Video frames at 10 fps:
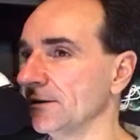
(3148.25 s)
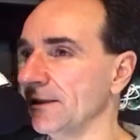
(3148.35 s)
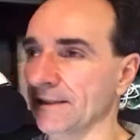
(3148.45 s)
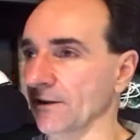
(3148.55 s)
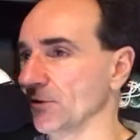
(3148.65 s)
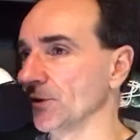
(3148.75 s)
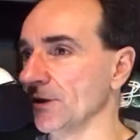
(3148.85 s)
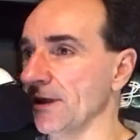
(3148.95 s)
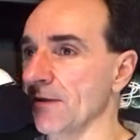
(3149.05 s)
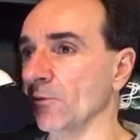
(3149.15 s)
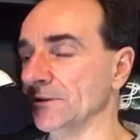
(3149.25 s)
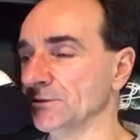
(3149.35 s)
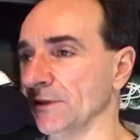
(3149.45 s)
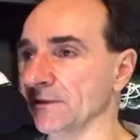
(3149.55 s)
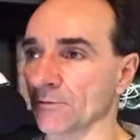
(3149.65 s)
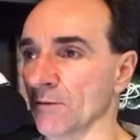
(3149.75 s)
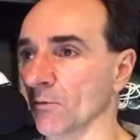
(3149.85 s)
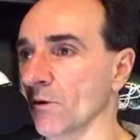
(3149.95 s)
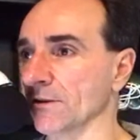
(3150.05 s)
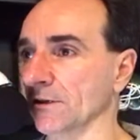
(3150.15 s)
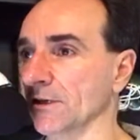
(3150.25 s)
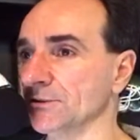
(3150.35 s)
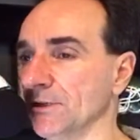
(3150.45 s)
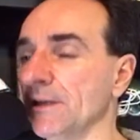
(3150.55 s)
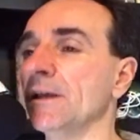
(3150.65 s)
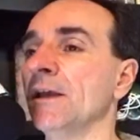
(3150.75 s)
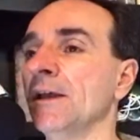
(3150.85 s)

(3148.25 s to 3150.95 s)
They had like a 30-game win streak. They were number one in the country.